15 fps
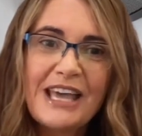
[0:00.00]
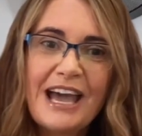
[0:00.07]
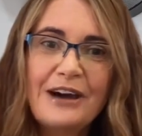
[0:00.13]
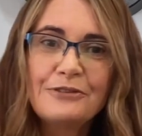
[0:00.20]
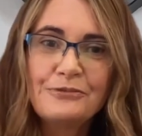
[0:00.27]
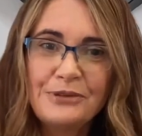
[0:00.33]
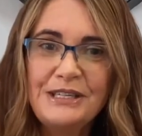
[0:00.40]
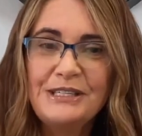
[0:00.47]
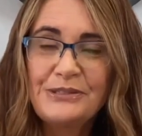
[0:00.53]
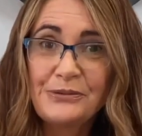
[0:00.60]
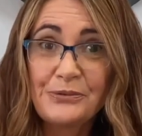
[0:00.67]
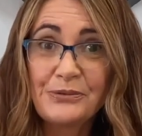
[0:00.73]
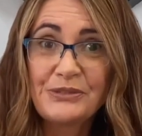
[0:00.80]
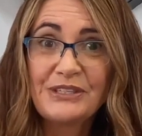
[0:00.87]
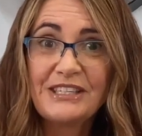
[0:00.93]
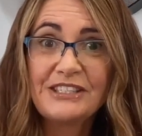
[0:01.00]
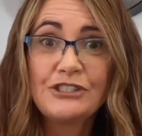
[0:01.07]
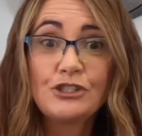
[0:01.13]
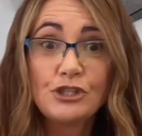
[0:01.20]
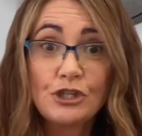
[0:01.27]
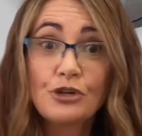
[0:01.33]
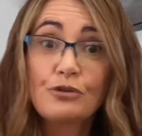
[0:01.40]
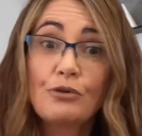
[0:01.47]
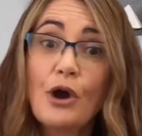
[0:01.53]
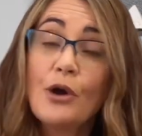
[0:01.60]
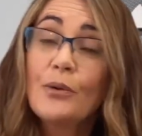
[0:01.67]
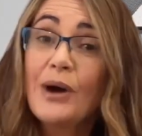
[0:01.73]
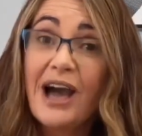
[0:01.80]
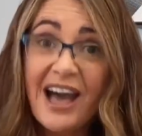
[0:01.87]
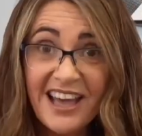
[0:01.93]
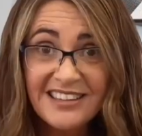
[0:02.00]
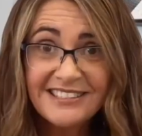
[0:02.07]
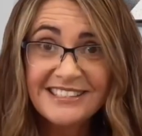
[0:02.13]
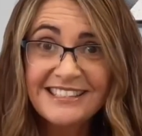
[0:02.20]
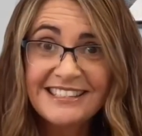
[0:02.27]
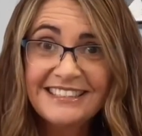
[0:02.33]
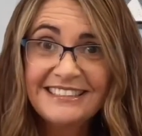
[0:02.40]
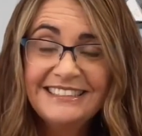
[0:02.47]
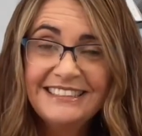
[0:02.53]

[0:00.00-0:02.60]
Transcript: our resources to grow us,